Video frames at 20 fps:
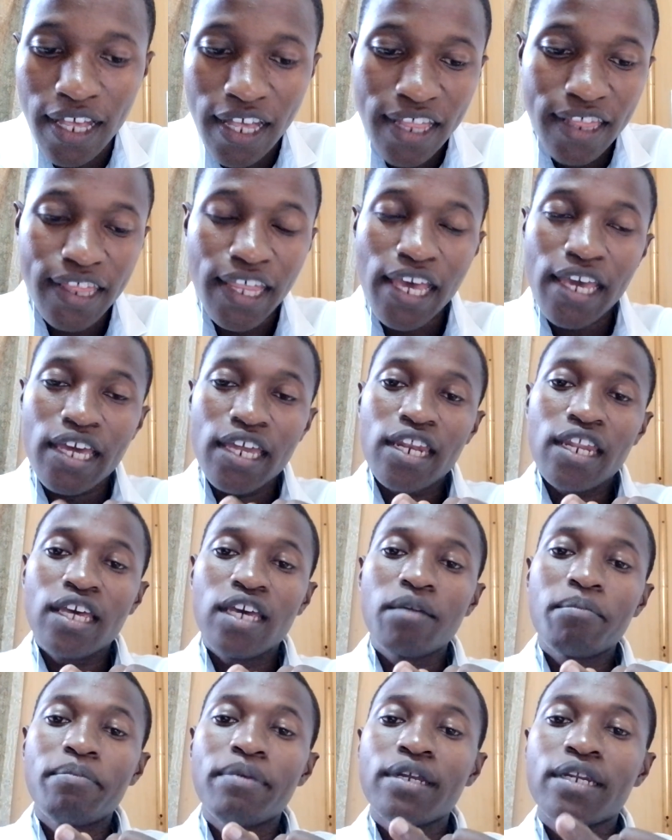They
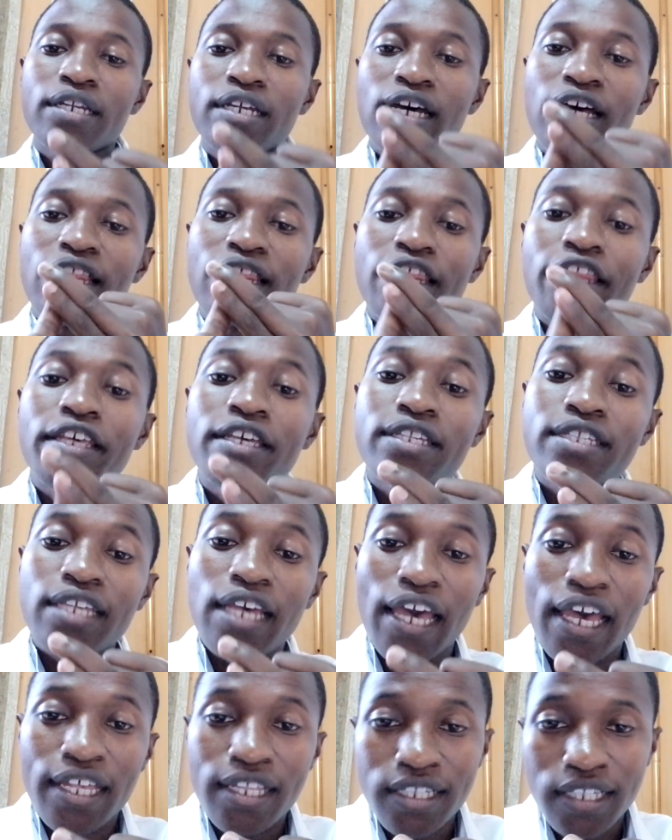inhibit this
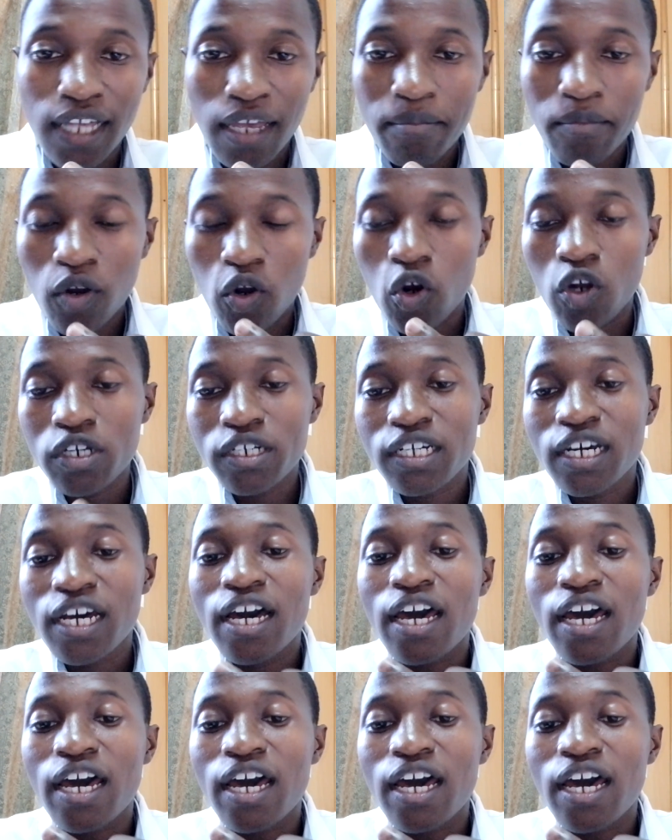enzyme called